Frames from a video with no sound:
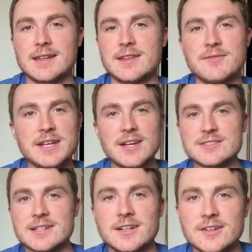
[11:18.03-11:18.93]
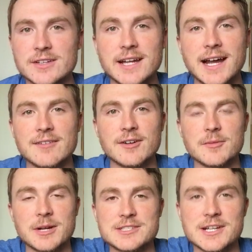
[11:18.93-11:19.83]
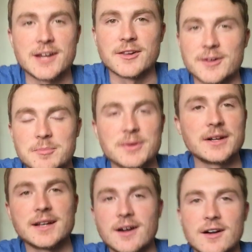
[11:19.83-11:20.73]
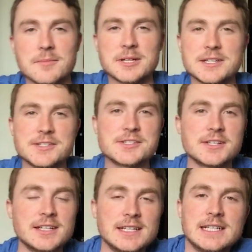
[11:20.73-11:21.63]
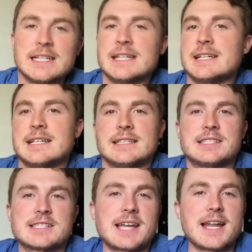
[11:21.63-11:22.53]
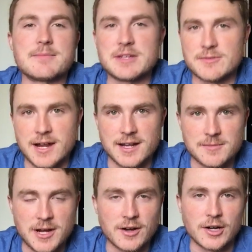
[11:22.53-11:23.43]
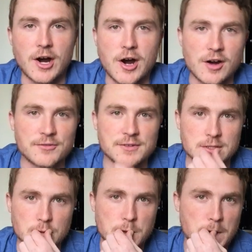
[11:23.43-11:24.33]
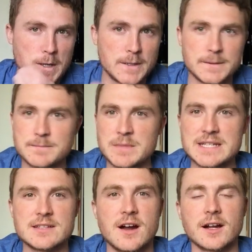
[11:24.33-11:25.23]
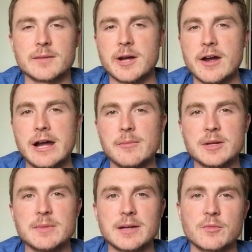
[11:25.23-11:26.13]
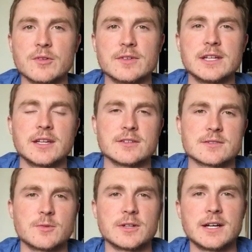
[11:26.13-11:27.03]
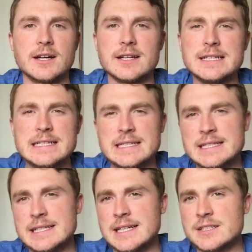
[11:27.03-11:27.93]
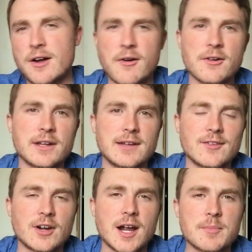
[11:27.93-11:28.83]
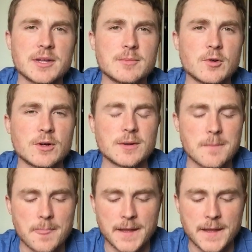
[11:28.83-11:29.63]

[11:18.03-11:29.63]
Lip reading: videos I currently have on my channel are pretty garbage. Just kind of me ranting about golf and me talking about how I'm going to make more videos and whatnot. Don't really give a crap anymore.